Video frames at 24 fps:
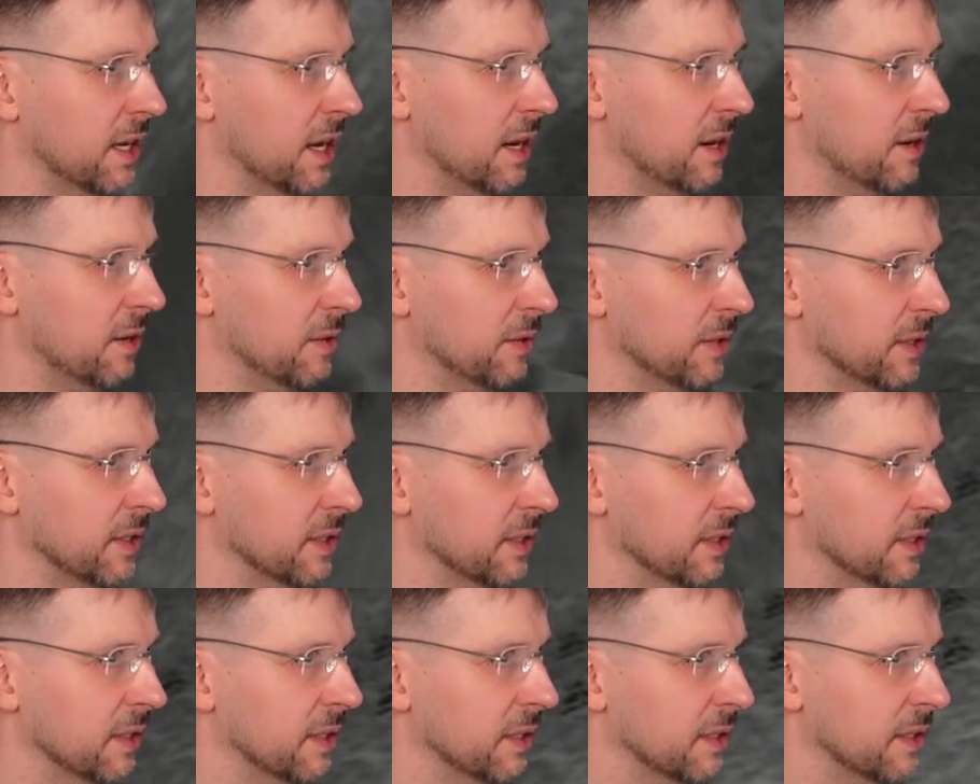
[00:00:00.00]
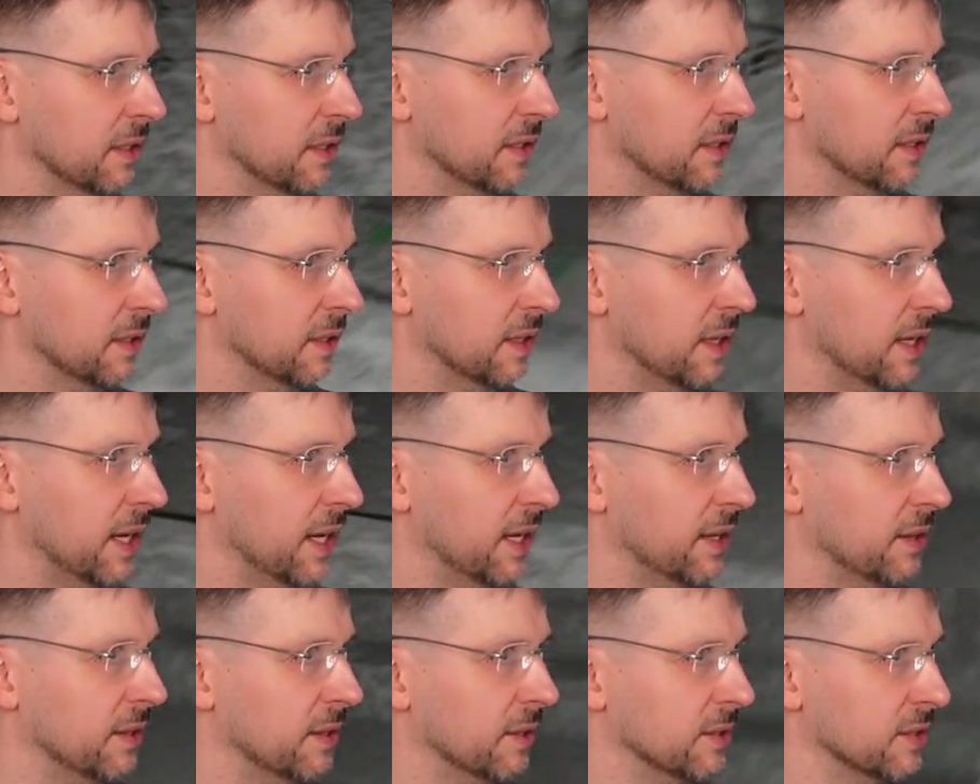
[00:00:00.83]
now,
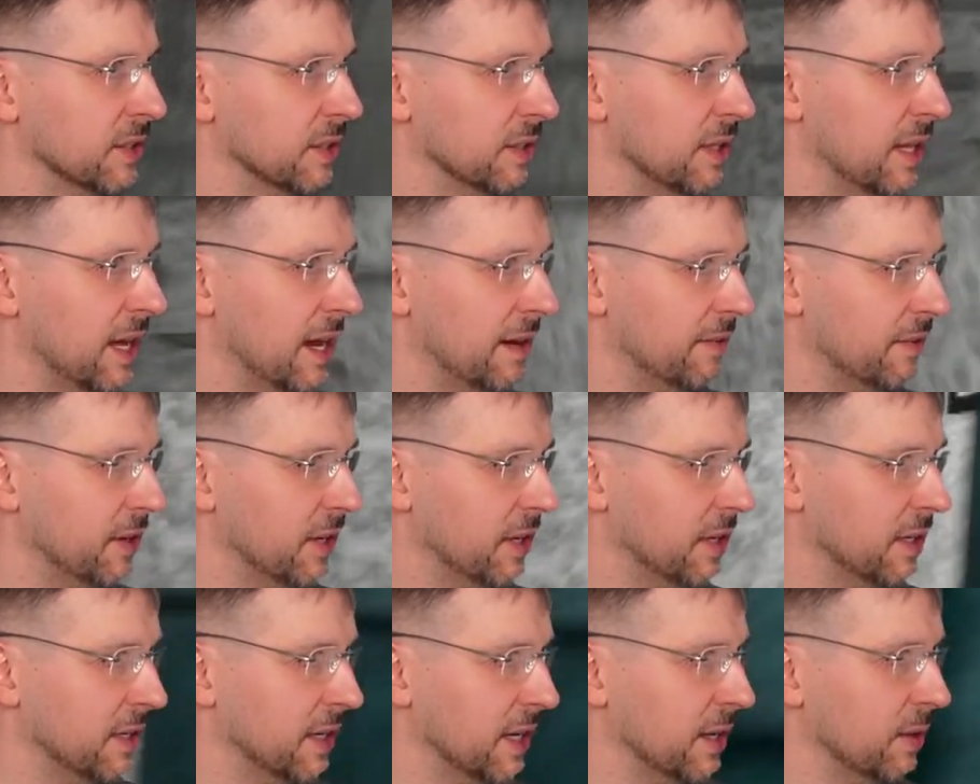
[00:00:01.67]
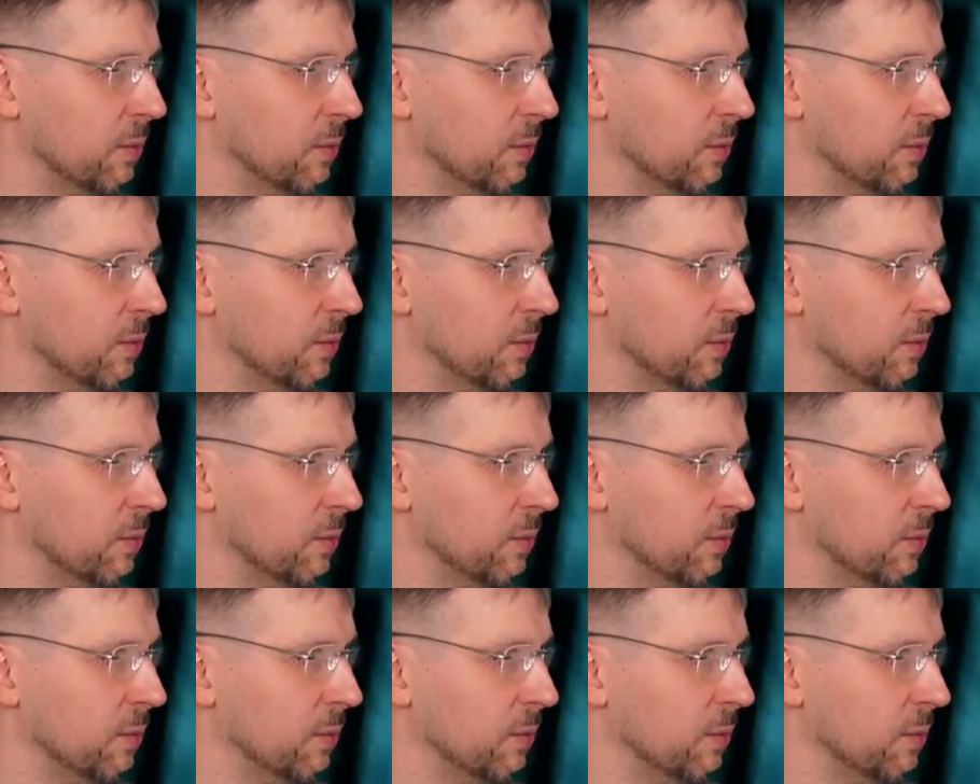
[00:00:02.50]
and there's a lava